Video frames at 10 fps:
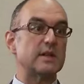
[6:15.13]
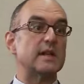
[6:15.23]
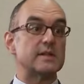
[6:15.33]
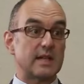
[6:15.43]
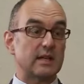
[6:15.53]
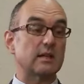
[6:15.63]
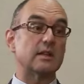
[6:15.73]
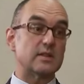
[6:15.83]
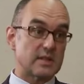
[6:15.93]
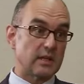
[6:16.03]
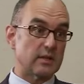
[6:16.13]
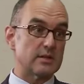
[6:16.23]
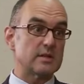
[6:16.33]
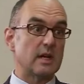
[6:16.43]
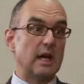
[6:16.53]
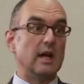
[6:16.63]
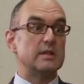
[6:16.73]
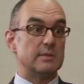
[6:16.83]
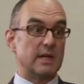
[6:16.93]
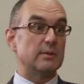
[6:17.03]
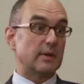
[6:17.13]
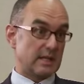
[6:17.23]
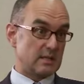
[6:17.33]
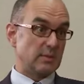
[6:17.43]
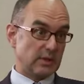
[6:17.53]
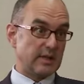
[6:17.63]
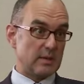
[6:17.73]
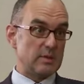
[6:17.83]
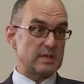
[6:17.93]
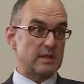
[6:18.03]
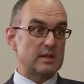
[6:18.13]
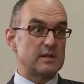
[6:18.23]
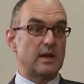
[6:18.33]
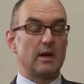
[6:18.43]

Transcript: And then, secondly, the skills hmm. to be able to actually build that business.